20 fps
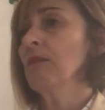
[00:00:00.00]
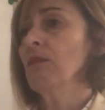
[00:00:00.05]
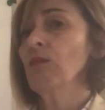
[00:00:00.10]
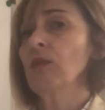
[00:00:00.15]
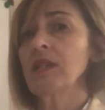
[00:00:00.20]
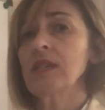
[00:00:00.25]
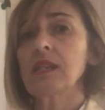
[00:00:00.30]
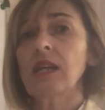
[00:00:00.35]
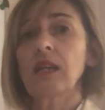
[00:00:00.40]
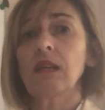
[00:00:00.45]

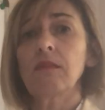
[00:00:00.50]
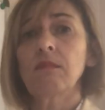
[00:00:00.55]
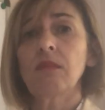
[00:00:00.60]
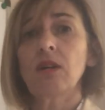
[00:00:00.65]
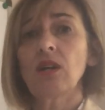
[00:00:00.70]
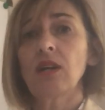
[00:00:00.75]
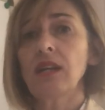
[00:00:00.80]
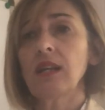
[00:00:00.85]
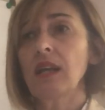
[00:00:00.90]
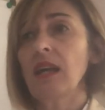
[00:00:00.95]
one day you
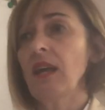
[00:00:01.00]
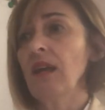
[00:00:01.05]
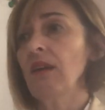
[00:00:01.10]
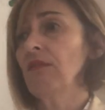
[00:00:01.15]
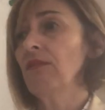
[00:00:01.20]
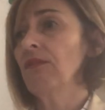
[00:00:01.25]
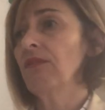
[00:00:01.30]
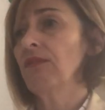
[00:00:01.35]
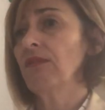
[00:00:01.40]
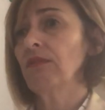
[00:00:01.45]
might
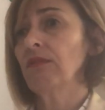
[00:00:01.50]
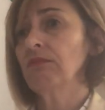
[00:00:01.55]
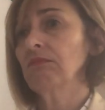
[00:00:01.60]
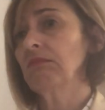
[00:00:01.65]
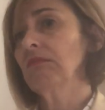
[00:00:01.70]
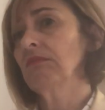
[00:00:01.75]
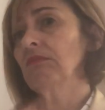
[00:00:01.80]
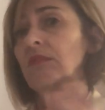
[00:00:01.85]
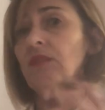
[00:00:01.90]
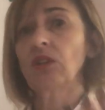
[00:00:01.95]
have
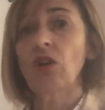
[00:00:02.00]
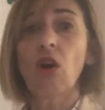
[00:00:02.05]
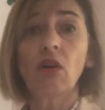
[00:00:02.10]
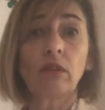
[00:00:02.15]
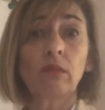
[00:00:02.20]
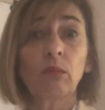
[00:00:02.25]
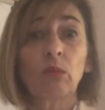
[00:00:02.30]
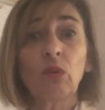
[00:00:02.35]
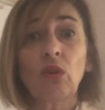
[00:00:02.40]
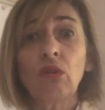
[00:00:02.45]

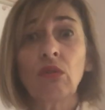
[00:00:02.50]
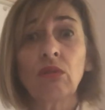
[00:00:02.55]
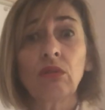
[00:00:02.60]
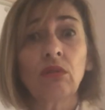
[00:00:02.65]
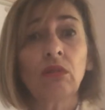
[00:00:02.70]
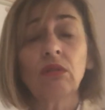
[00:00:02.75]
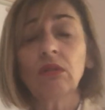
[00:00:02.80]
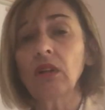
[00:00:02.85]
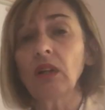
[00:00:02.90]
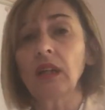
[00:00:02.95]
cotton
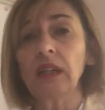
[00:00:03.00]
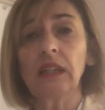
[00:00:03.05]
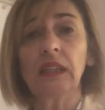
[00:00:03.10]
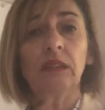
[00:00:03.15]
wool,